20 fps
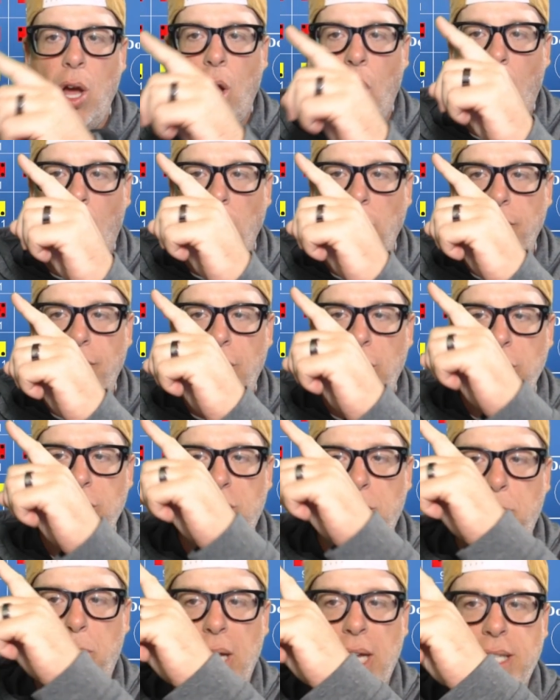all of
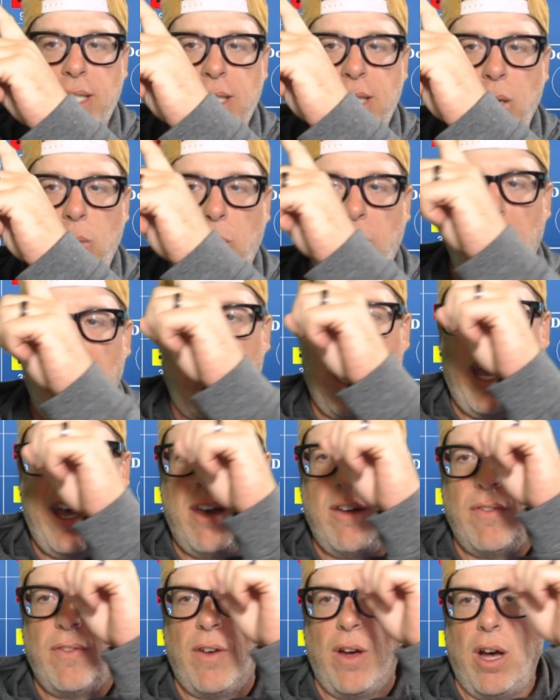those bets that we have